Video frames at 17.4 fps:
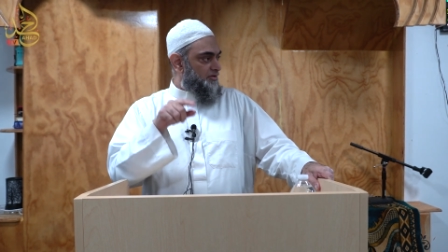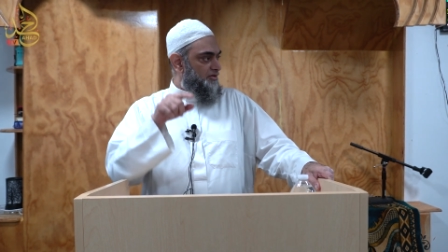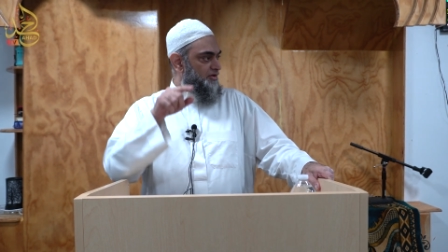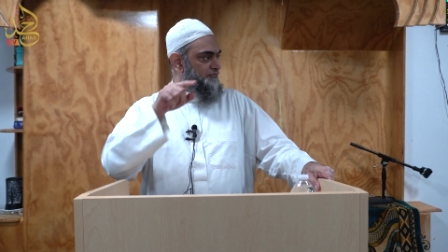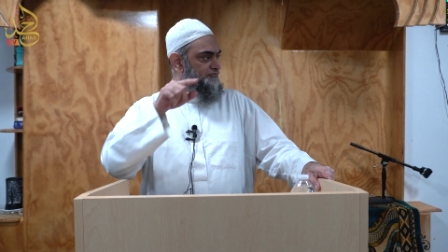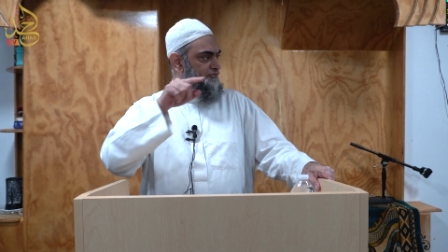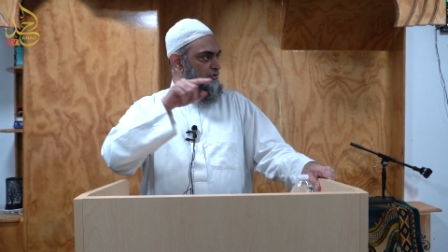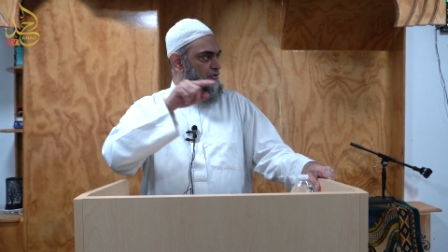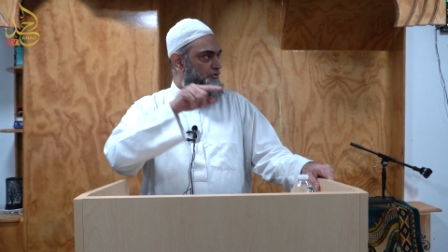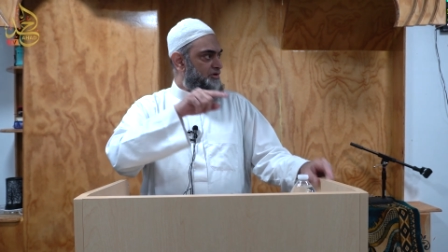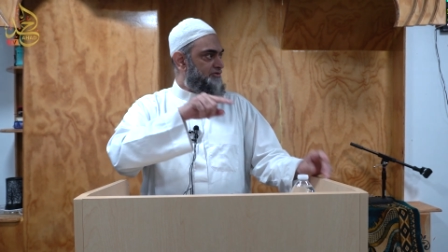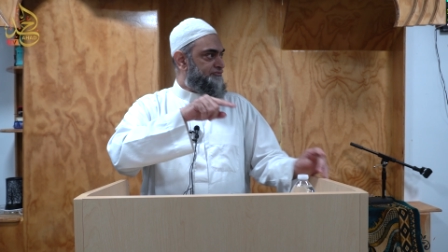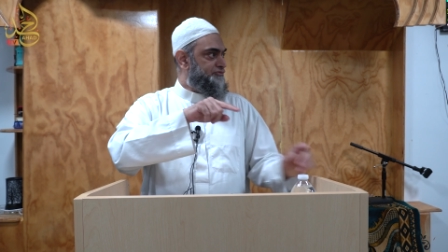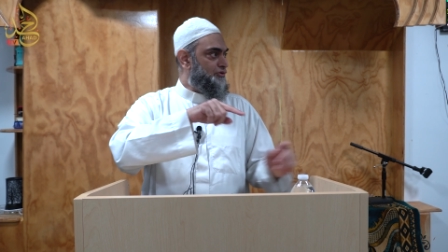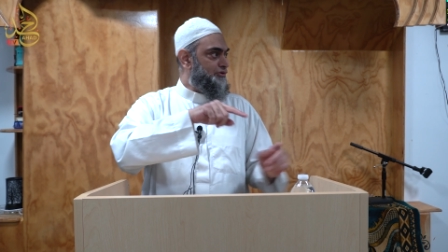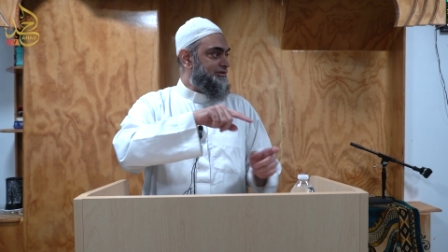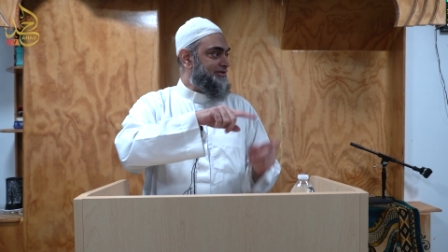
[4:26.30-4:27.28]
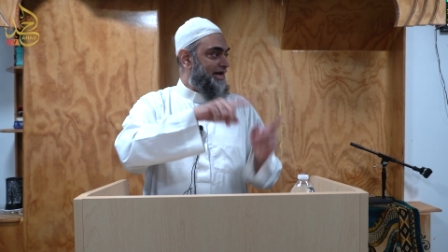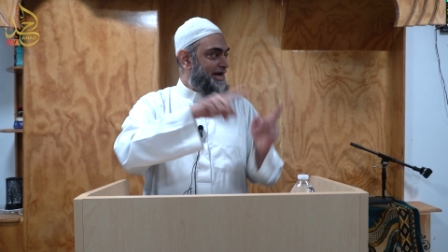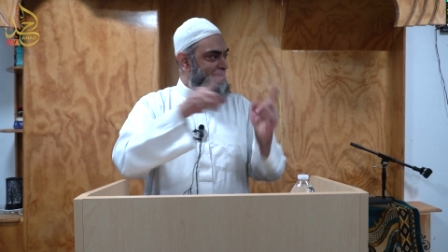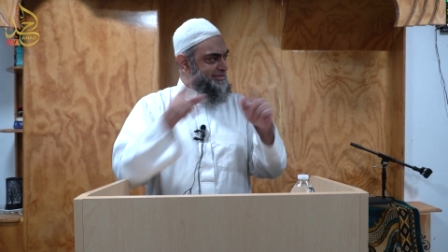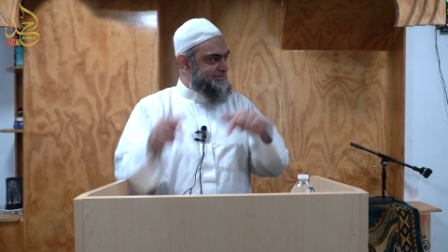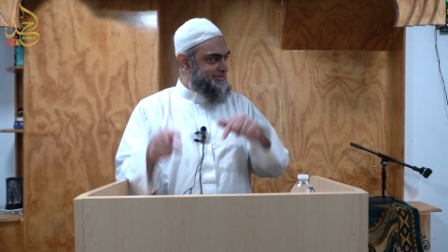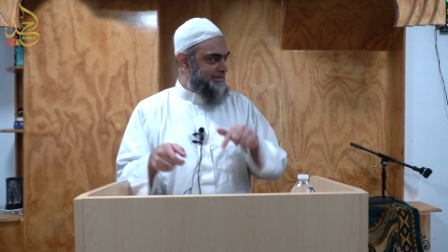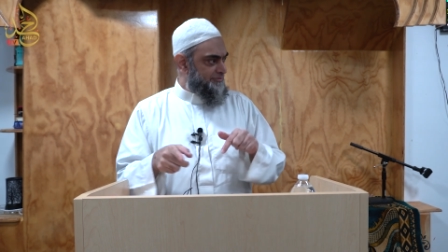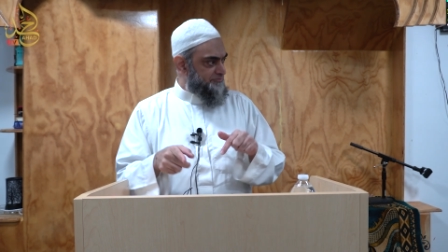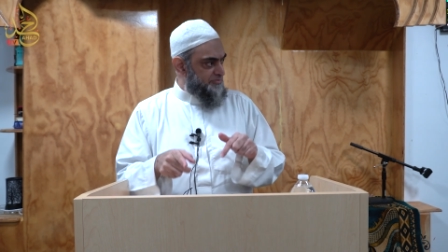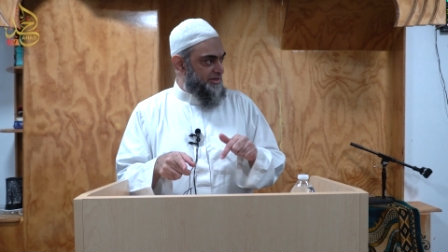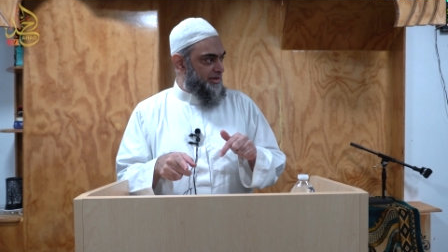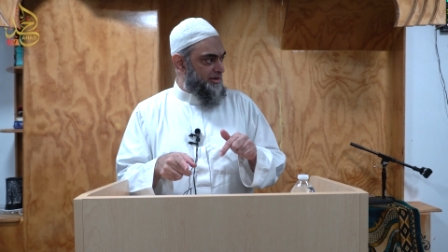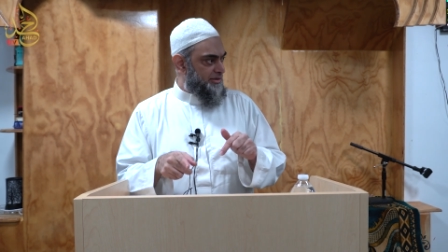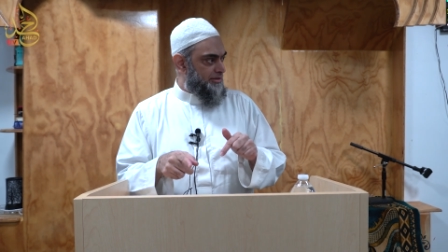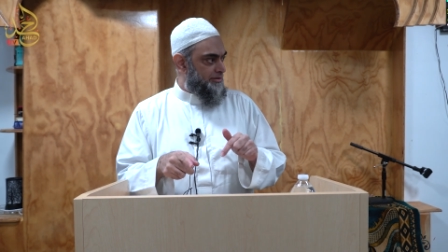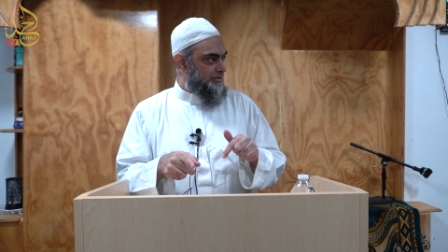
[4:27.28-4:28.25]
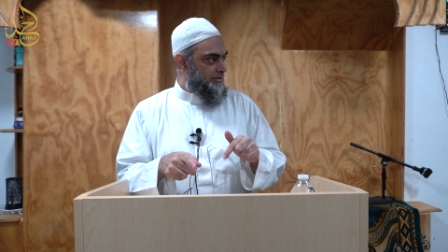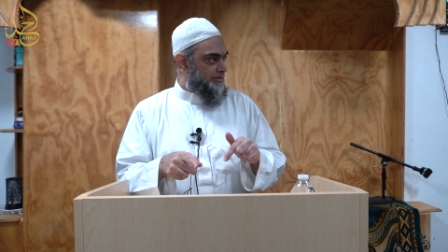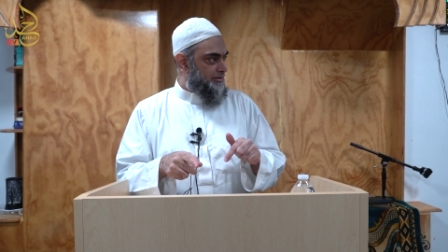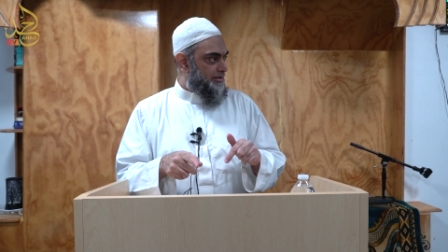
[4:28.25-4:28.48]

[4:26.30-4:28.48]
If you like something,